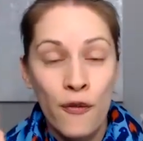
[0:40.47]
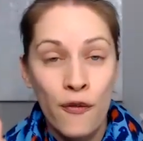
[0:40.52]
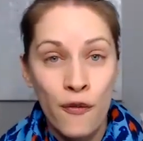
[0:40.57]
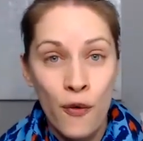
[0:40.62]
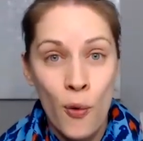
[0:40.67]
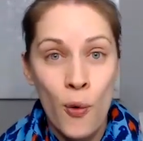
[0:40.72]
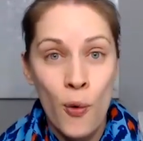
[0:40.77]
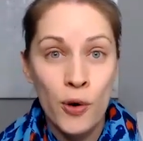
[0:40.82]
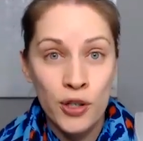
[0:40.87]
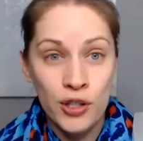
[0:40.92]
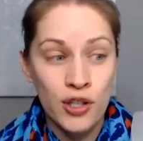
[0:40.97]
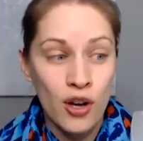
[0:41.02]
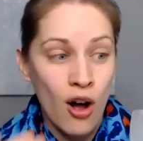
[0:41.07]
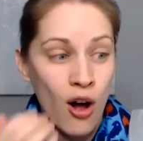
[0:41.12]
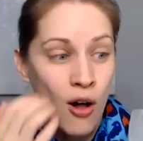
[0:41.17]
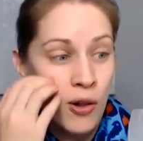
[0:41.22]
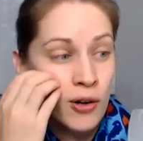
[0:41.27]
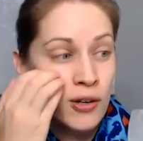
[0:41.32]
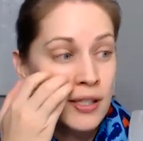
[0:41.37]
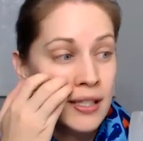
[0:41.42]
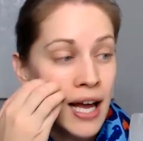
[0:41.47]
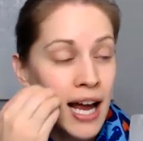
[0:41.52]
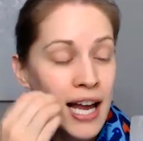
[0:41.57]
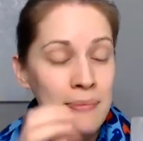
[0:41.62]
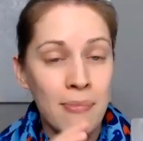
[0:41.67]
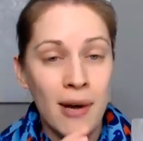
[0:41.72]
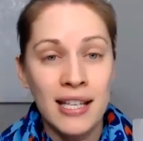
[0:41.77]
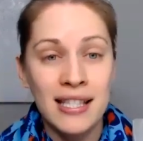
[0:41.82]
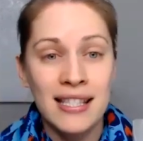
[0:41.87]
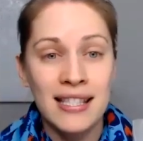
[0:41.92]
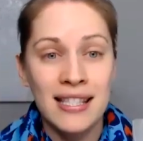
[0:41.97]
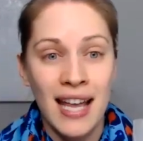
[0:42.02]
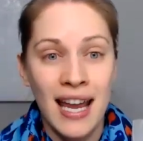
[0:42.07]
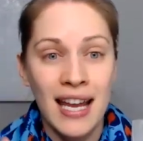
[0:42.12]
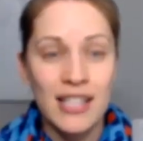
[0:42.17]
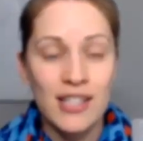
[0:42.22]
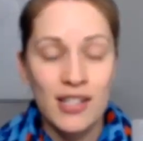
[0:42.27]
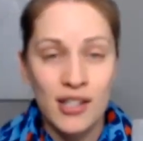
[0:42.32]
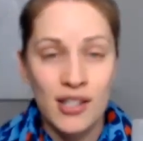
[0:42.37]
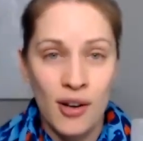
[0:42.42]
Four dollars, I must say
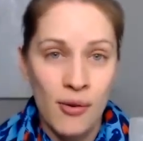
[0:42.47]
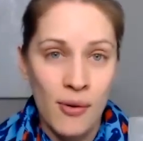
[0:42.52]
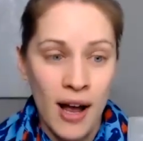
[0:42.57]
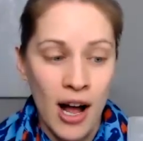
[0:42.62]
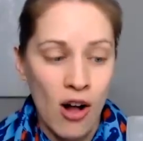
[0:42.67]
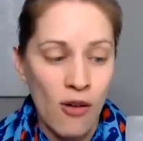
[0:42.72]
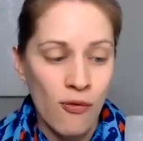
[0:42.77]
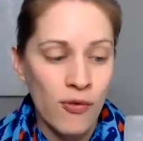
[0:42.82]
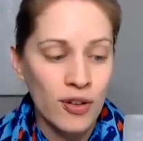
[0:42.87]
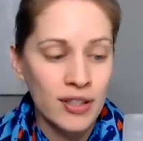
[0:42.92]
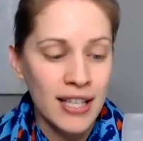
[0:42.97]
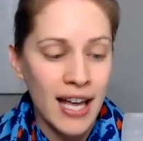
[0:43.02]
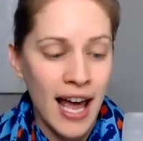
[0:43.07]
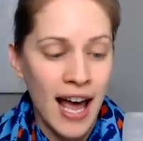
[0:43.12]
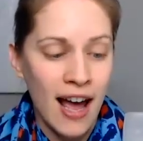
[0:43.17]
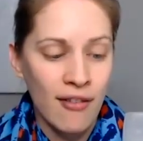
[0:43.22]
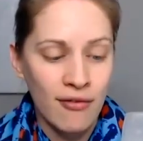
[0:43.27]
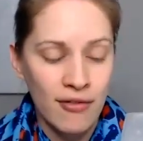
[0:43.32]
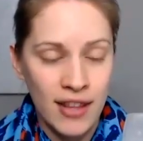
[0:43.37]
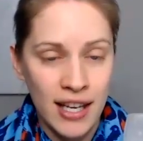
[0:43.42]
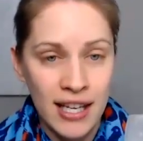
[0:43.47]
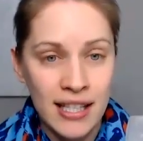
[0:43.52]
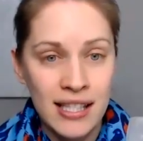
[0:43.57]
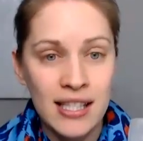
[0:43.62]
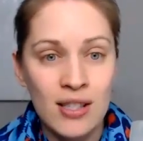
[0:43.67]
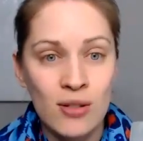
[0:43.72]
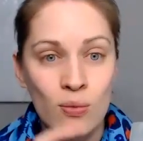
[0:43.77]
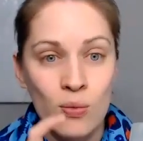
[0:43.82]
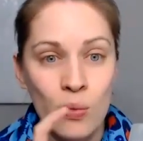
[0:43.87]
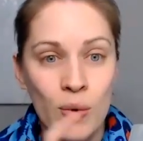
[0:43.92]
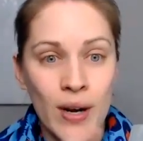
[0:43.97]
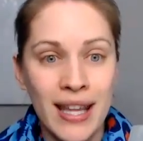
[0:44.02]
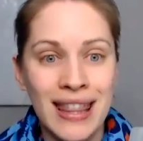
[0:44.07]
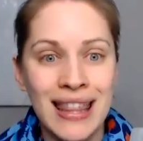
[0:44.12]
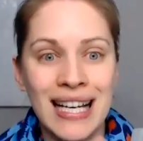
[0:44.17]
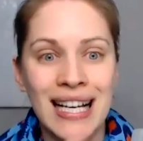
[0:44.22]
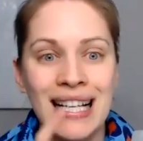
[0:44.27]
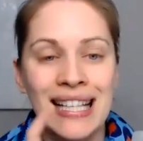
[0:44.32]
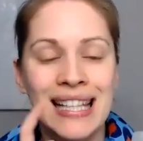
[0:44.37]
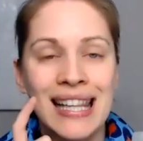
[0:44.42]
it's so helpful to have this with
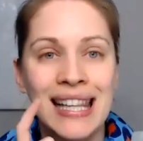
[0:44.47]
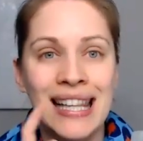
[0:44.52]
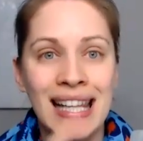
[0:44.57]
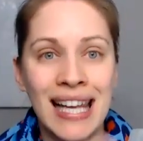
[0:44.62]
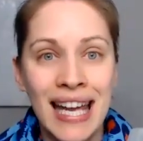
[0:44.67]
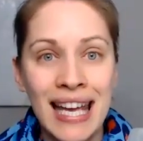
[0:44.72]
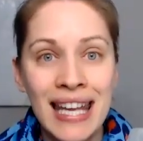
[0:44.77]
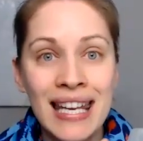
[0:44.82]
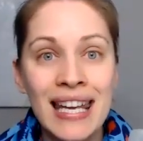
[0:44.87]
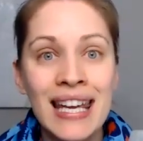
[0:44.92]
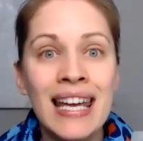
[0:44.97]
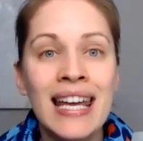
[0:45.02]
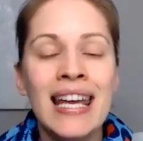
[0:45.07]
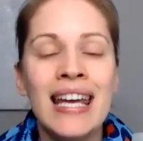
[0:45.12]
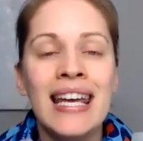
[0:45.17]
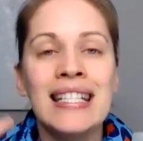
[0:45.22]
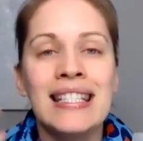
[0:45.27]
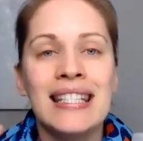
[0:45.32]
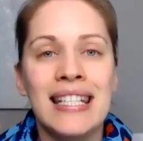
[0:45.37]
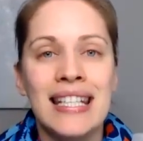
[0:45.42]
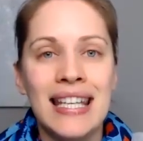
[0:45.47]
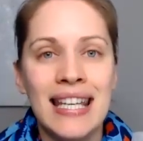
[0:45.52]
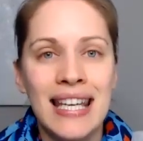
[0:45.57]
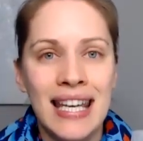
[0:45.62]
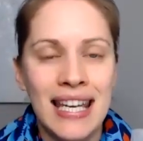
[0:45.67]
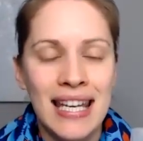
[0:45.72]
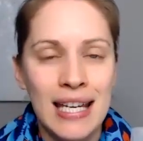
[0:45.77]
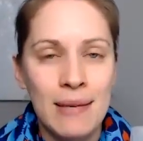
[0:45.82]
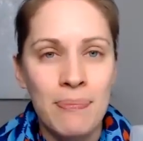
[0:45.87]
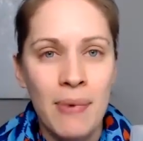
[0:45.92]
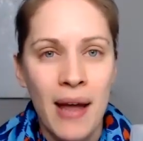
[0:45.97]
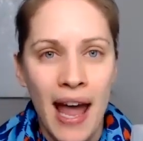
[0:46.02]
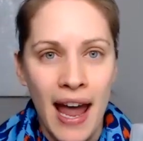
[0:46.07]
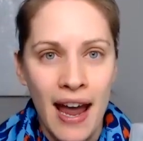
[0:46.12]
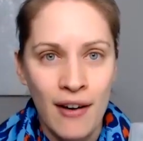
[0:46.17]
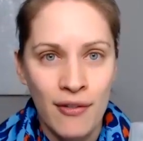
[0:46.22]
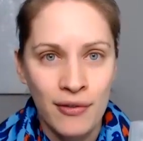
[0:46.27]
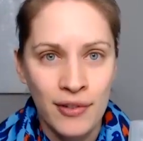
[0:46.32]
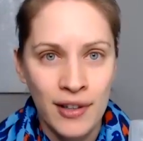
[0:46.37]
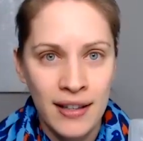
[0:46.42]
a lid to keep
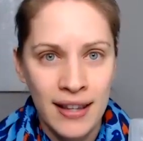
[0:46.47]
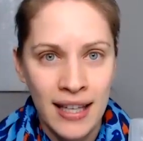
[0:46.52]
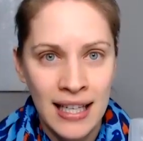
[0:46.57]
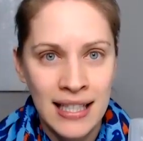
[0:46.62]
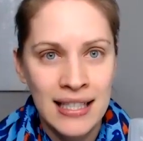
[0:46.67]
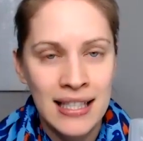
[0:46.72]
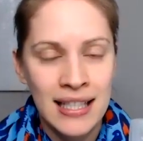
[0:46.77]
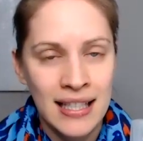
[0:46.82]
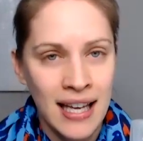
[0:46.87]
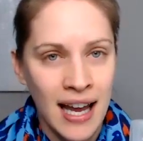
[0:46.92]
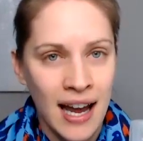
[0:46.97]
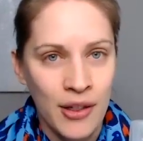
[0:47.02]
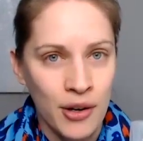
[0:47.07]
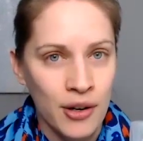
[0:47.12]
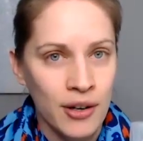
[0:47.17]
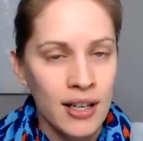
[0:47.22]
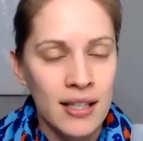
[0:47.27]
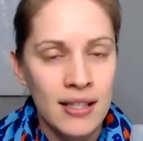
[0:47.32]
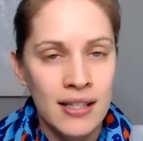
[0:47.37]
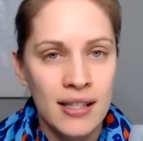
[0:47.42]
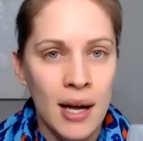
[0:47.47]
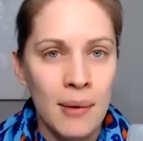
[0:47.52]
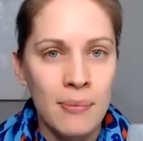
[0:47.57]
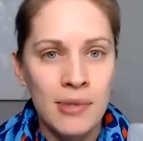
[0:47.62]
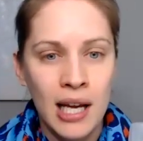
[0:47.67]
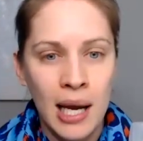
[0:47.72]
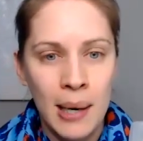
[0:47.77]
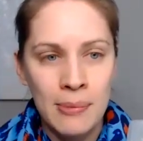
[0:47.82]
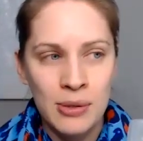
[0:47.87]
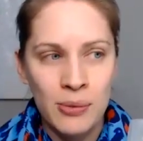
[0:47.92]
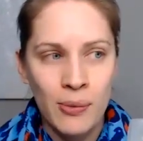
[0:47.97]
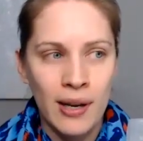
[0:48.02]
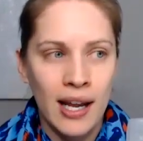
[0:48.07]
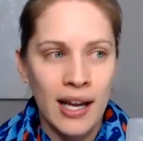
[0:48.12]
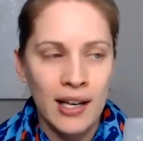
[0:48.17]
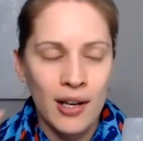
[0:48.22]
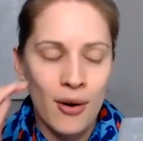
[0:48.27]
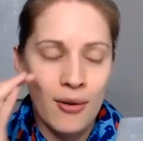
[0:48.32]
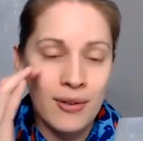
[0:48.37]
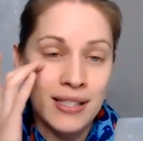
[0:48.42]
everything together. Because sometimes when I
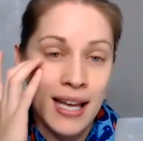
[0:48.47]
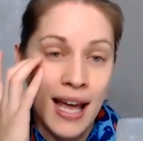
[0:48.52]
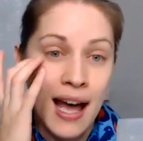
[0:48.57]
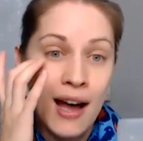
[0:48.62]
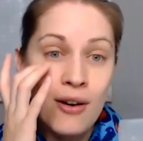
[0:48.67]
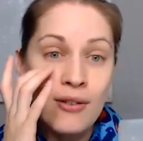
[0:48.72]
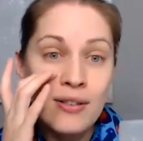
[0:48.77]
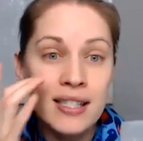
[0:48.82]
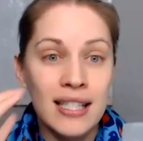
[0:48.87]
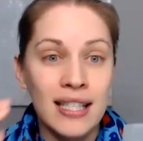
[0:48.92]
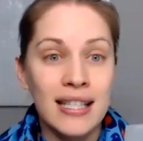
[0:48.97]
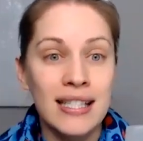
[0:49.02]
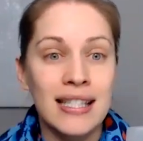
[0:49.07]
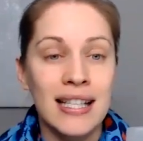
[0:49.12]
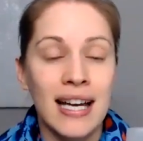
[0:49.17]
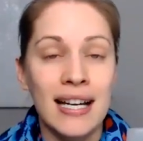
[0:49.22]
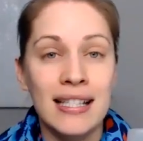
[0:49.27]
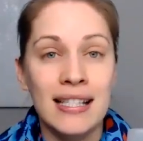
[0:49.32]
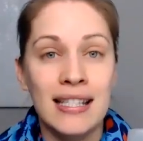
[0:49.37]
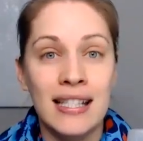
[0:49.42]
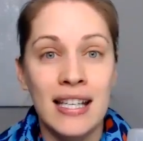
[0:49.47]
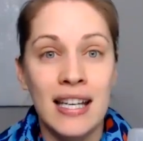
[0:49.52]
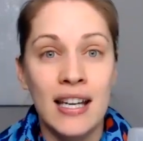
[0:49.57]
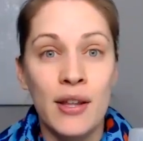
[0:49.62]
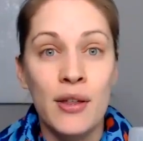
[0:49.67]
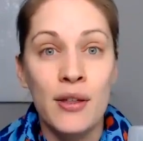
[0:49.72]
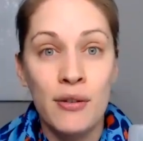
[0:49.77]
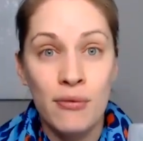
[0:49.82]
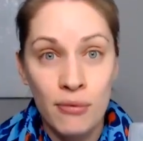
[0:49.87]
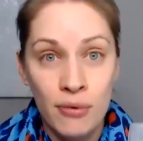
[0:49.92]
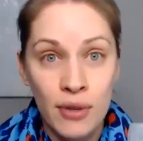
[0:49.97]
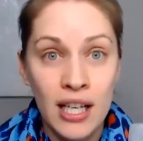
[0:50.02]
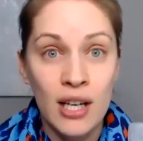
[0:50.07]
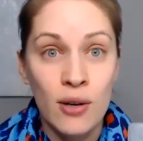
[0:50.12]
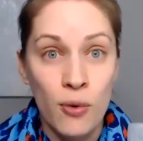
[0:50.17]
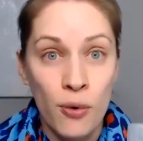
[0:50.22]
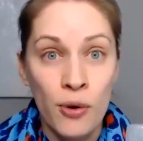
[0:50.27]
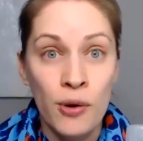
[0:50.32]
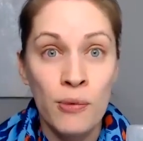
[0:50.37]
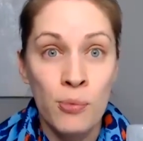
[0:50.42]
go to houses, I see three
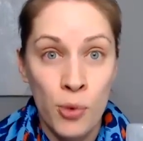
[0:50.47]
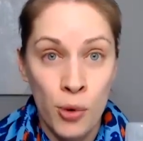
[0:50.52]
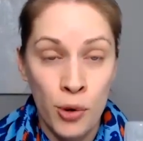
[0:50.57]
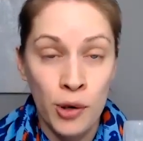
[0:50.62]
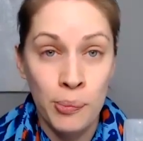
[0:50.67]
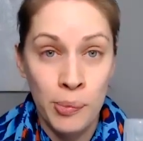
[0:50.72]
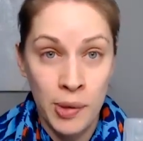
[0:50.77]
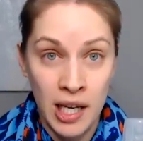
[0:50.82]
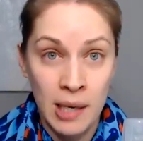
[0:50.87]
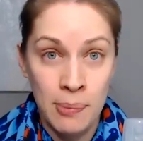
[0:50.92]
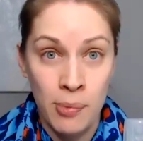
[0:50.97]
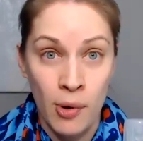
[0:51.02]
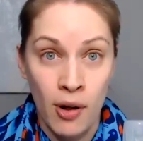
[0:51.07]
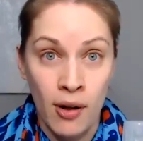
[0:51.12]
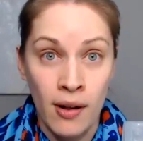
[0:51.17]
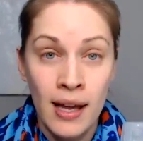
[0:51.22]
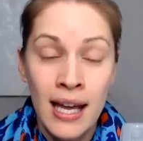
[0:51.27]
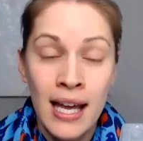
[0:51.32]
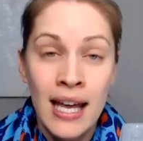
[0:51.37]
or more people.